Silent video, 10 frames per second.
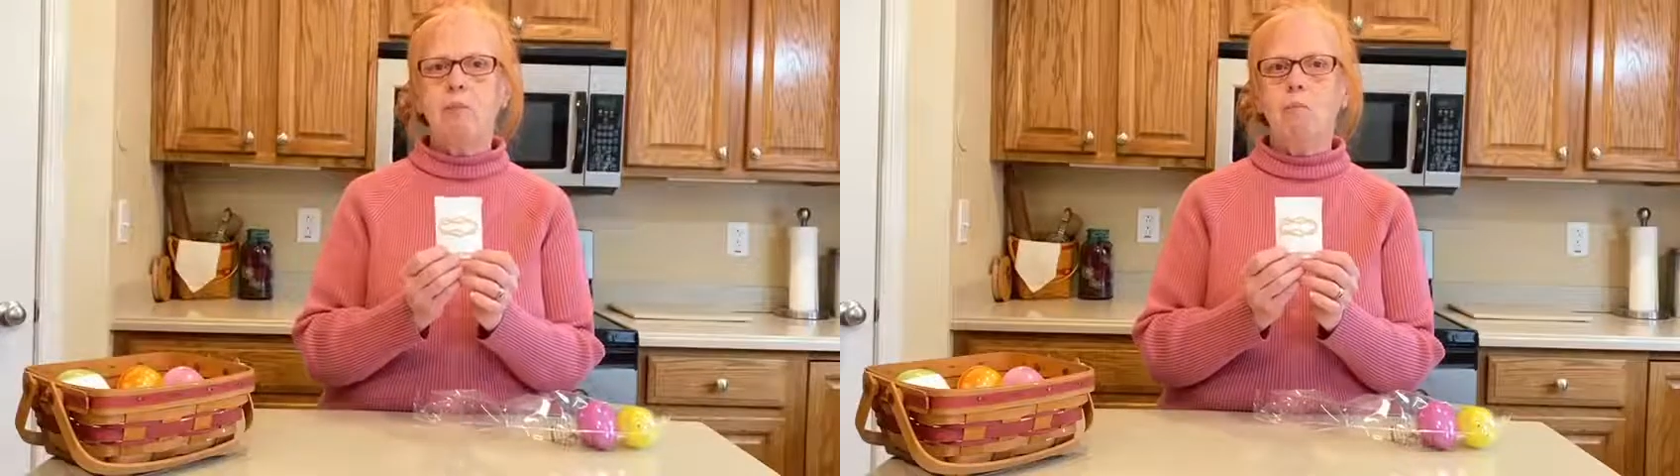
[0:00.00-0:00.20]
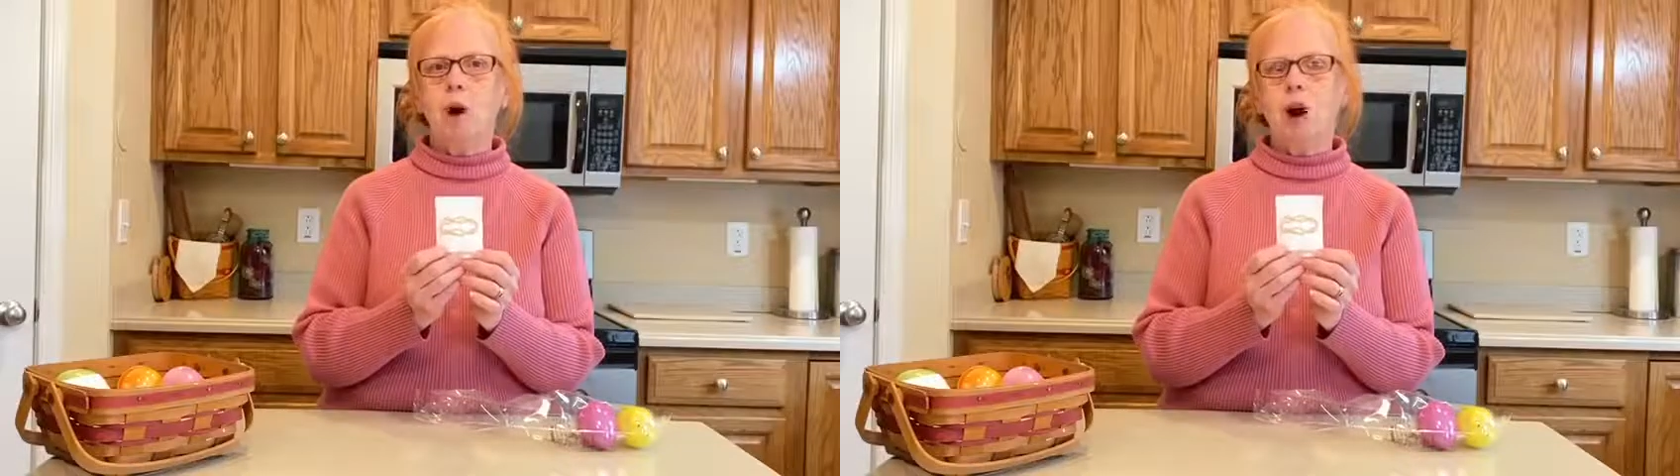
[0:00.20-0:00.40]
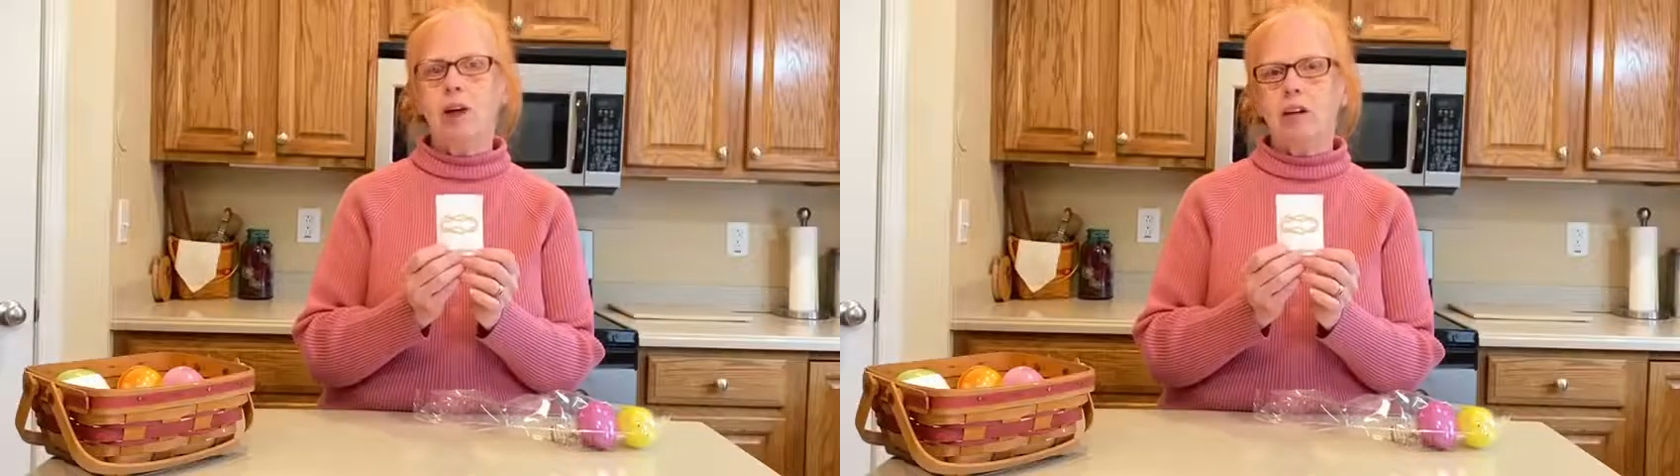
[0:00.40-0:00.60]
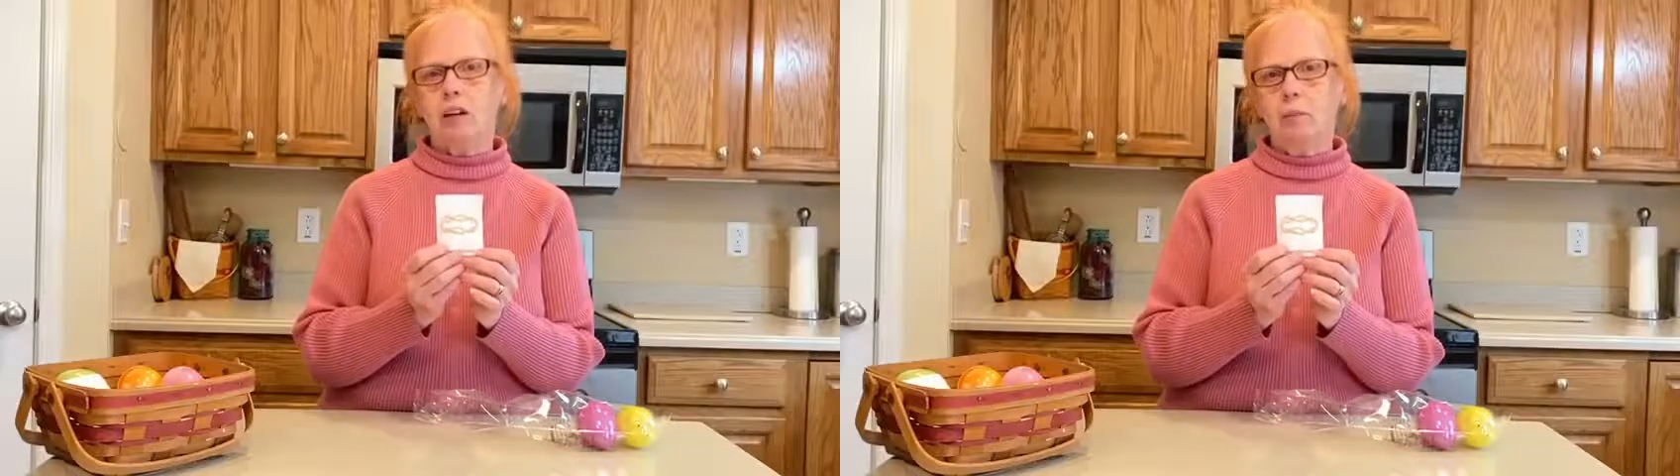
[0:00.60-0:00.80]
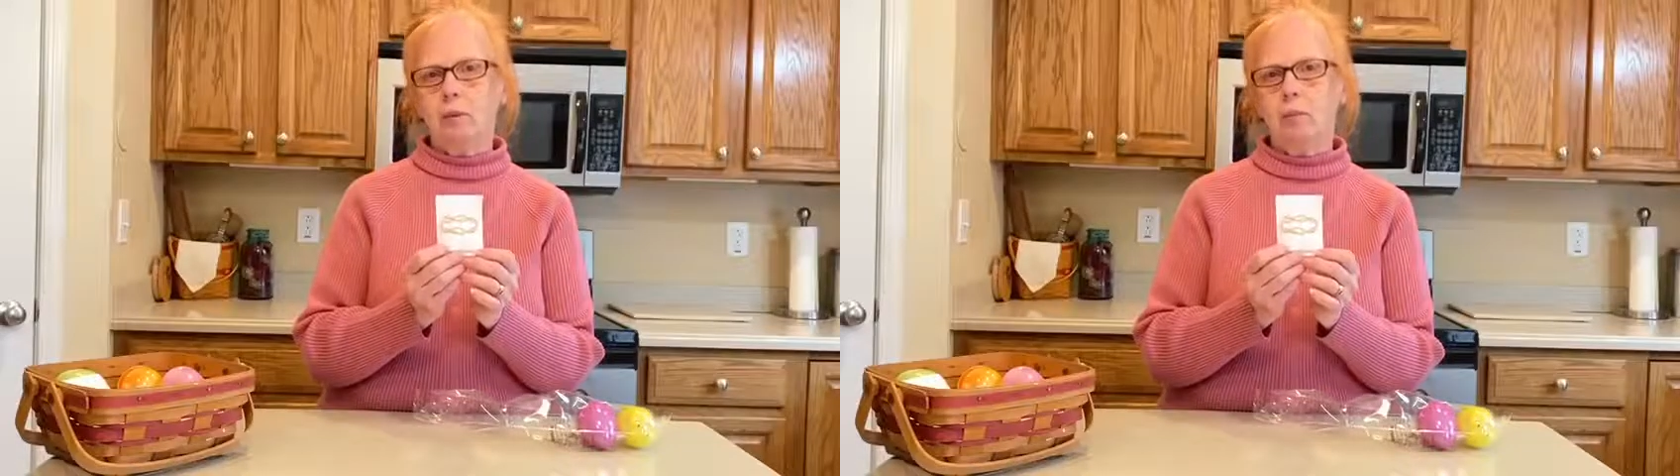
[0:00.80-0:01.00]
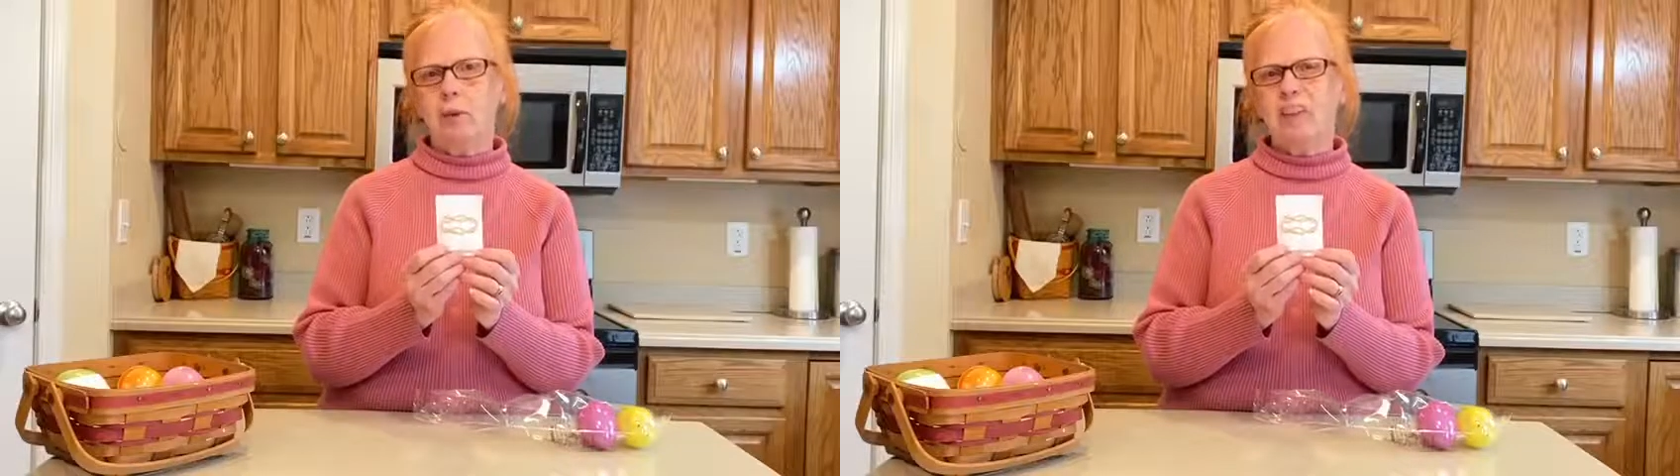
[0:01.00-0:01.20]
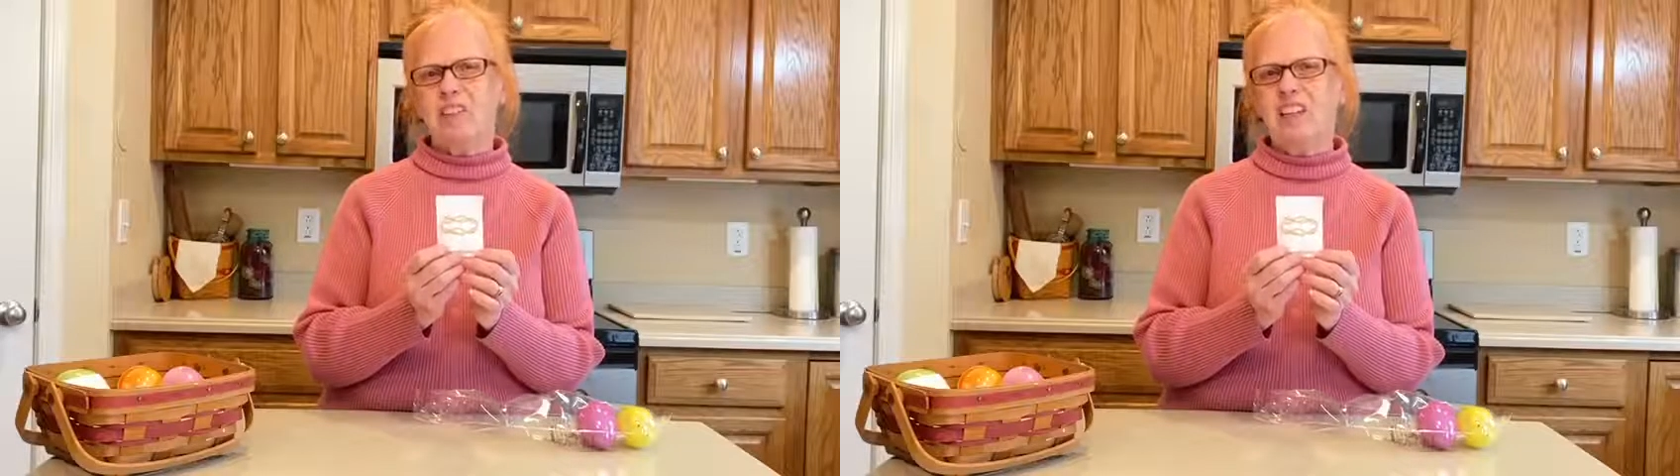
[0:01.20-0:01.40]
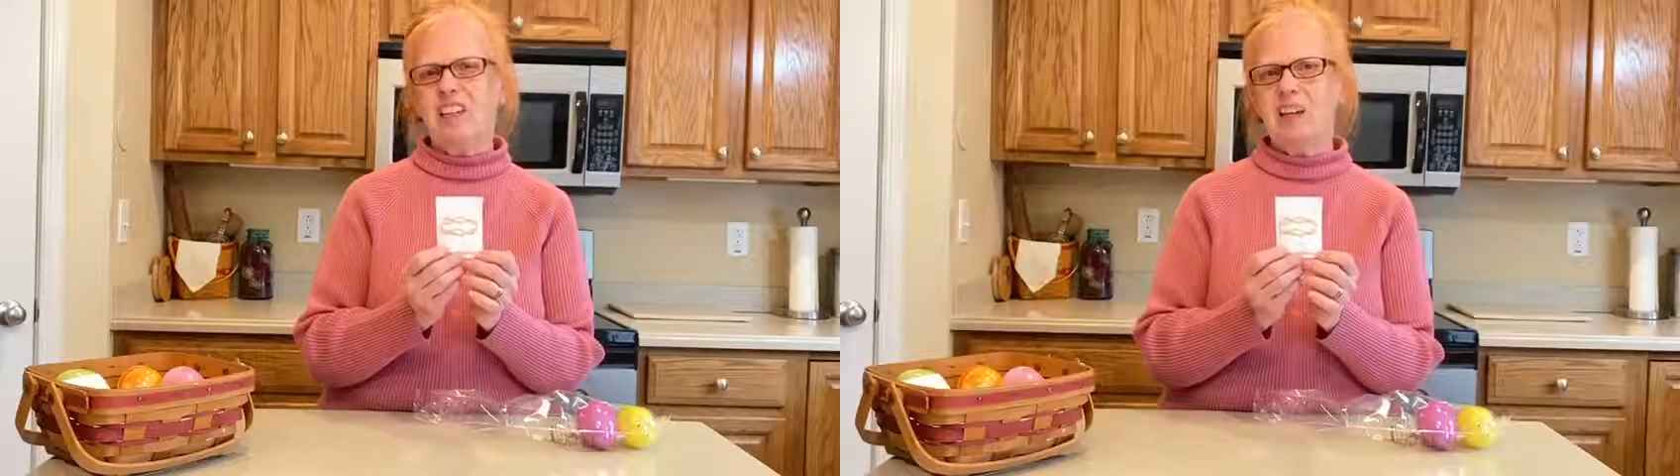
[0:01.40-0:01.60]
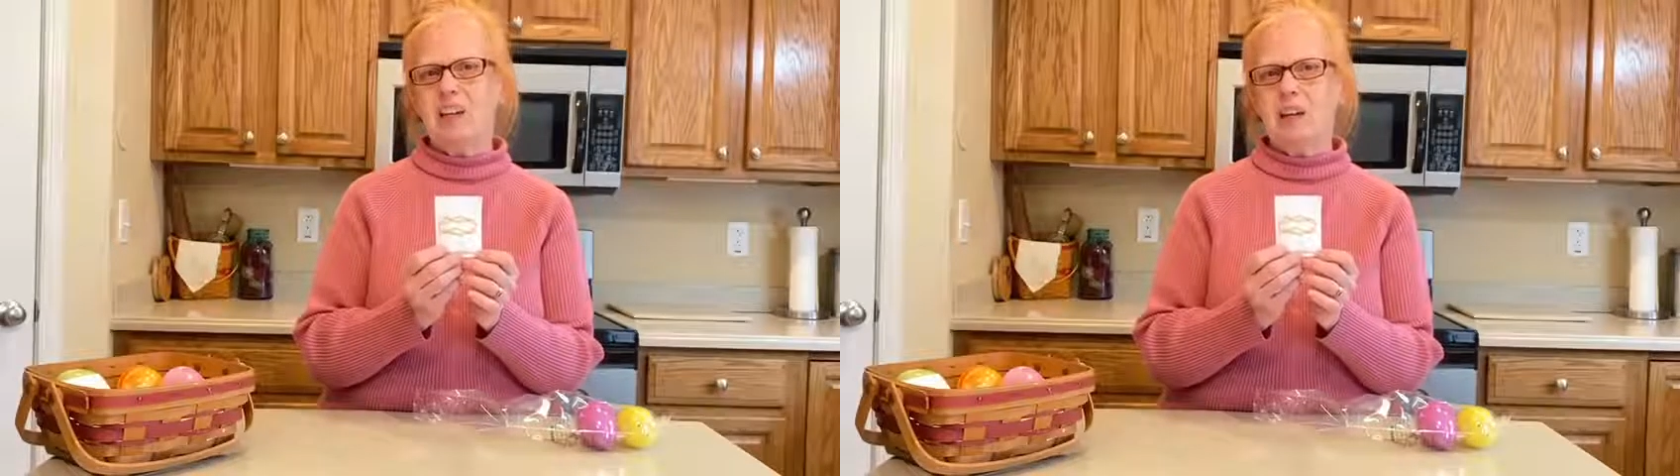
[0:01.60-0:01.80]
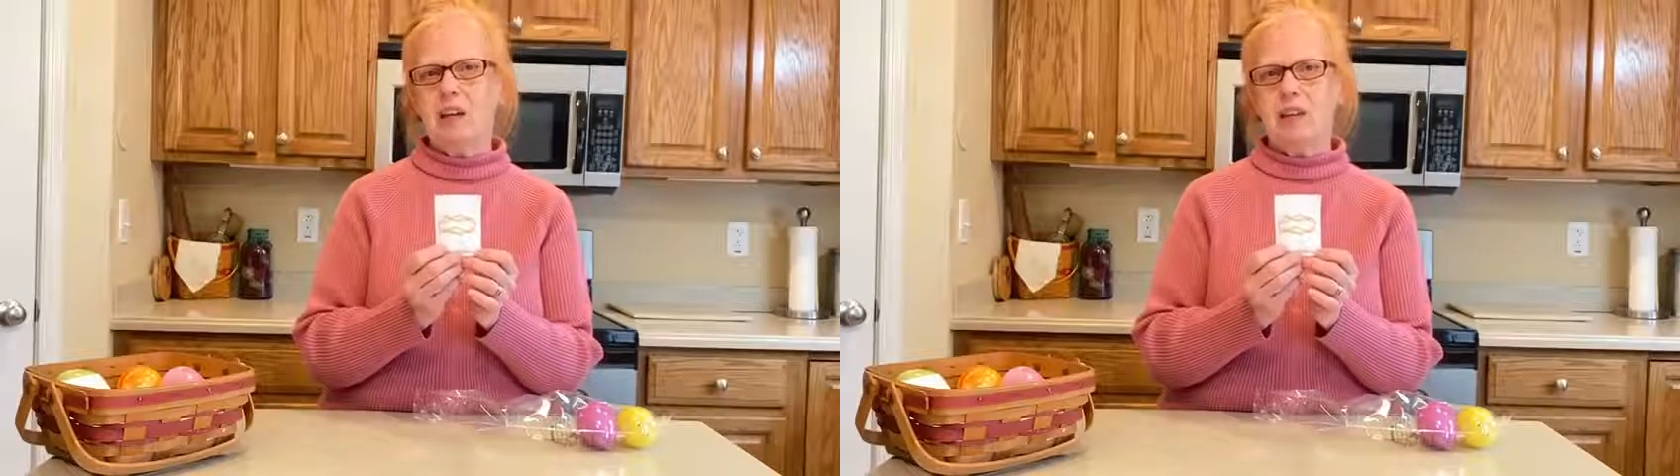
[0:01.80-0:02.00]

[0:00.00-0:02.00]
mock him and pretend like